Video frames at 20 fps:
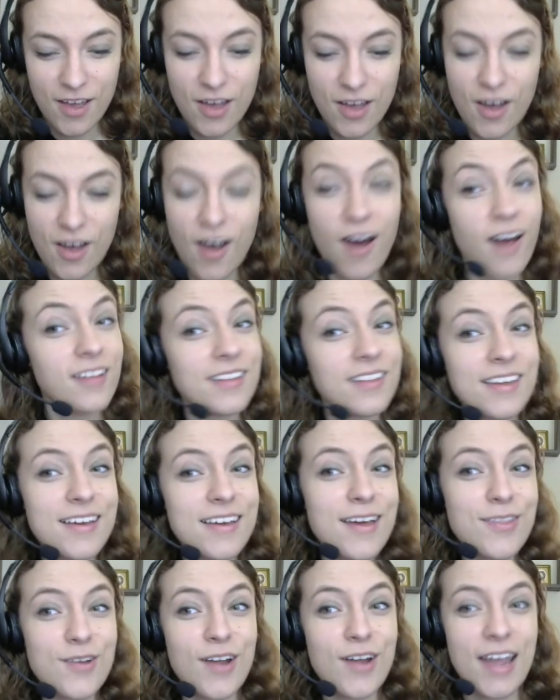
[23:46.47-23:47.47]
On the
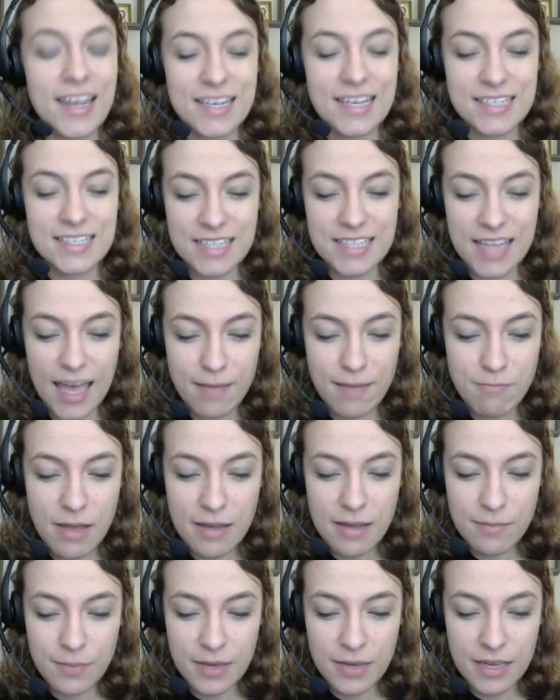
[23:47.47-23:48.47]
other hand, that
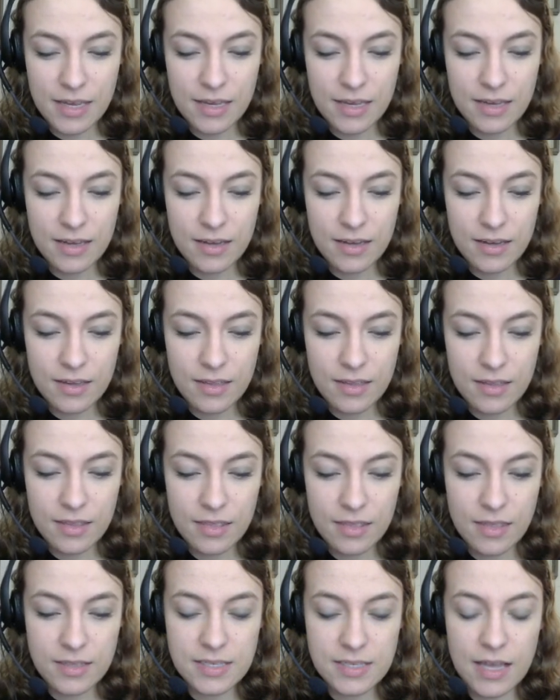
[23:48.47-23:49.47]
might be..."
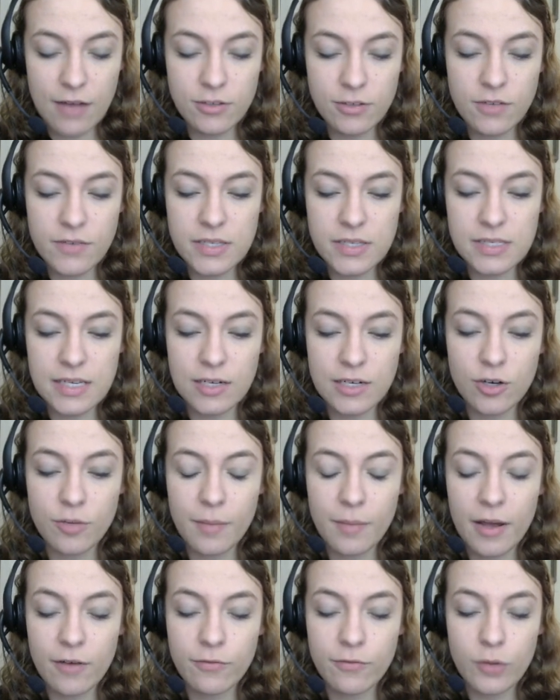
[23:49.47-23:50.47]
The sound of a single
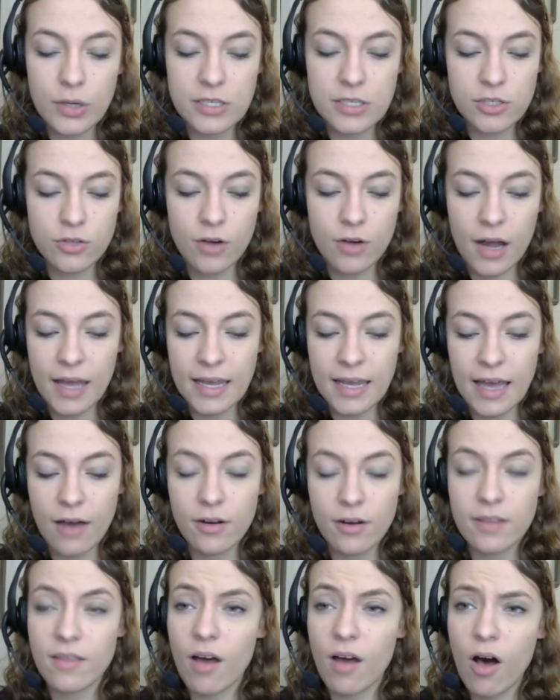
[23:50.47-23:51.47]
male voice crying out
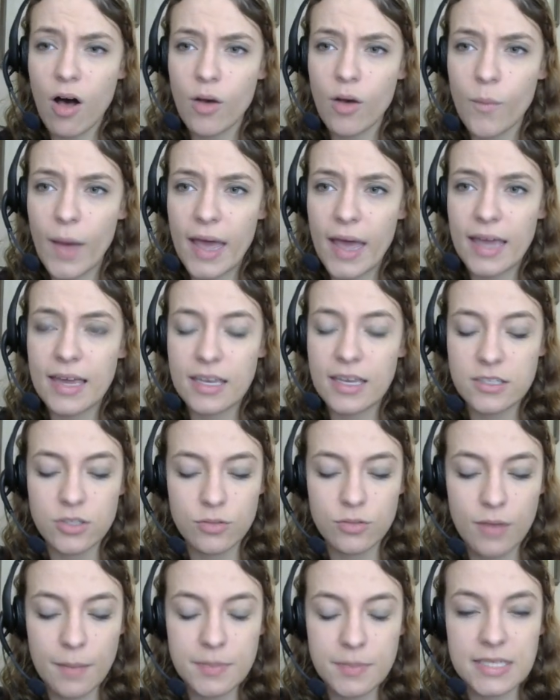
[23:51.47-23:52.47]
in the hallway
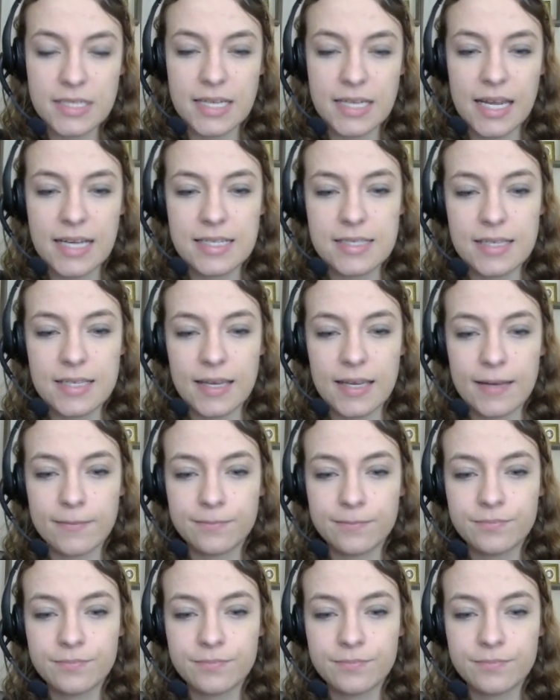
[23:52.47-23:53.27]
interrupted Nancy.